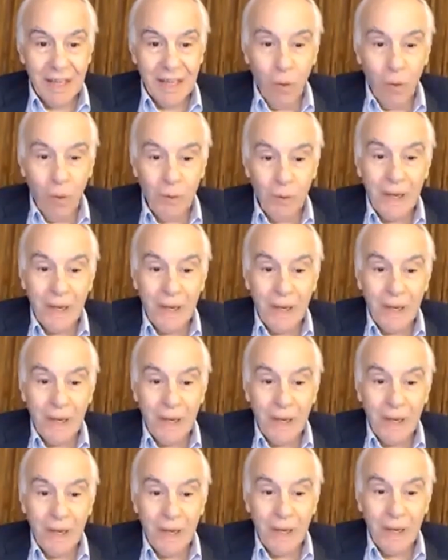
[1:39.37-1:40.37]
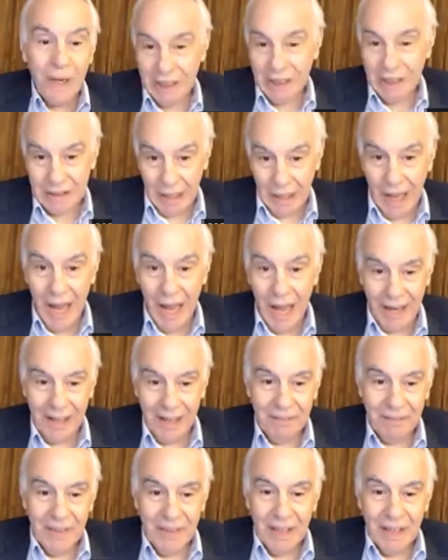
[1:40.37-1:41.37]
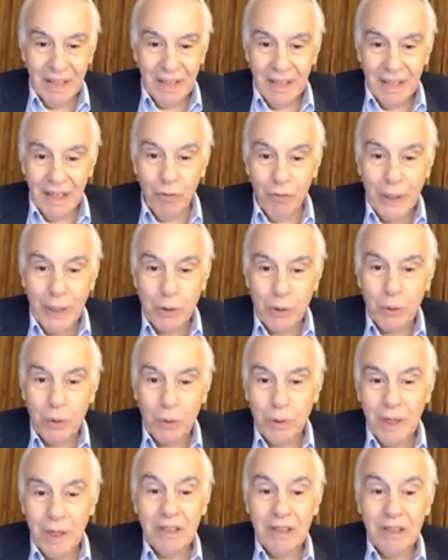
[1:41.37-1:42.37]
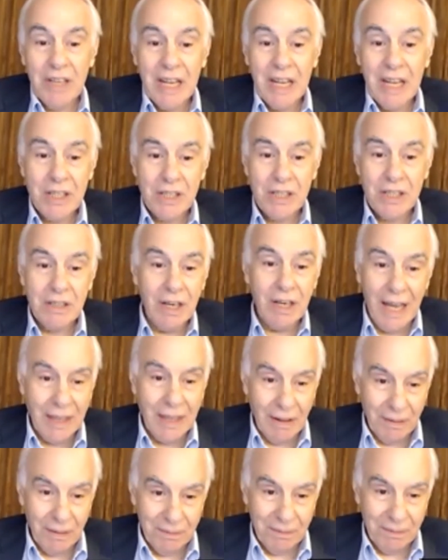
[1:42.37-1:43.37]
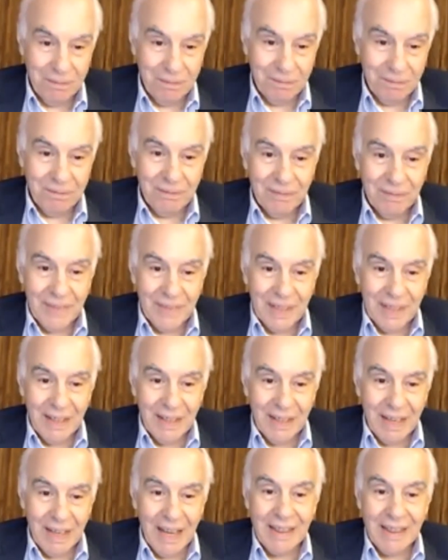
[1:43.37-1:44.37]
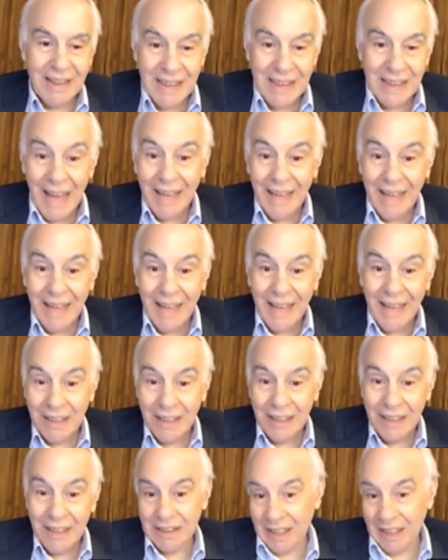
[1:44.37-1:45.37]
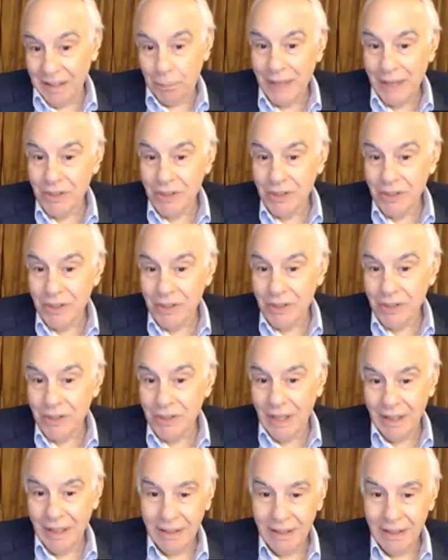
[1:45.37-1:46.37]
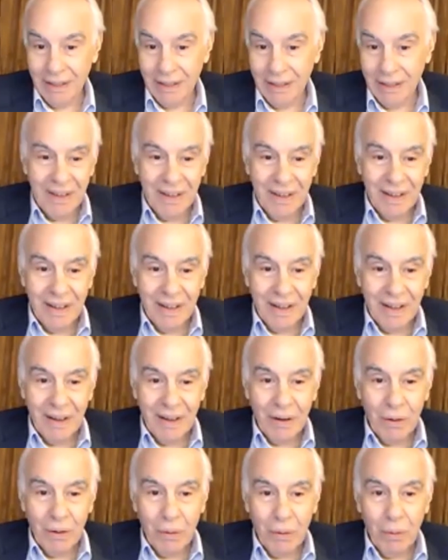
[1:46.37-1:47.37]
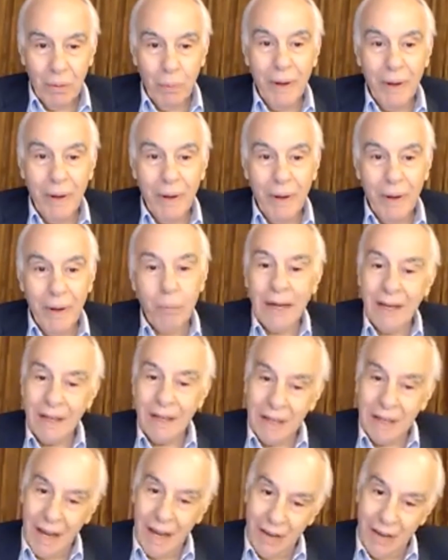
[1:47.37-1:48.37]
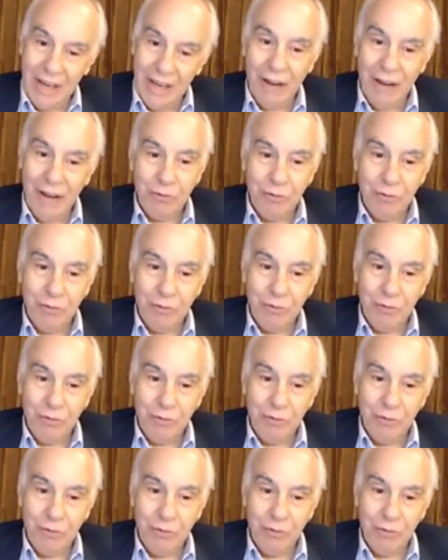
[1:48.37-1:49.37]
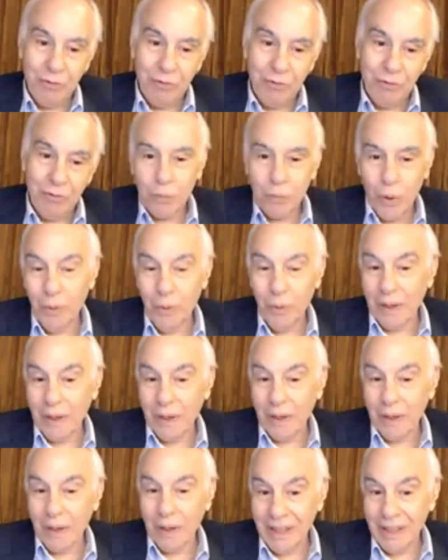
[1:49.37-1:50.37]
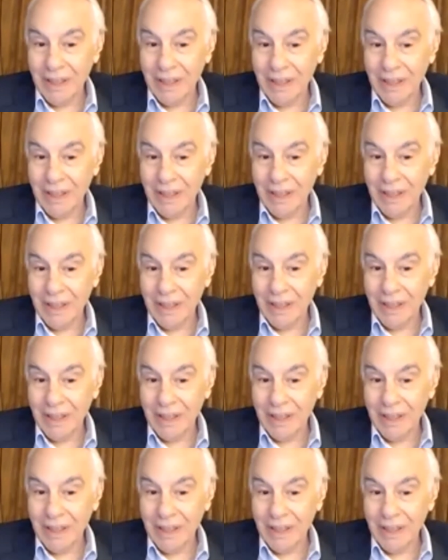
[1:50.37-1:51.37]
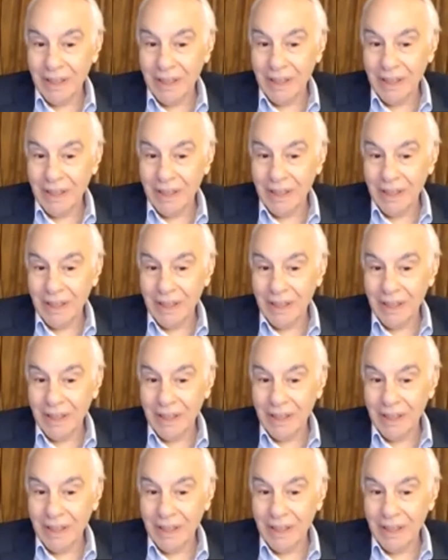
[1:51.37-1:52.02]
that the only solutions lie if we do this together. And that is unprecedented. We recognized after World War II, at least the Europe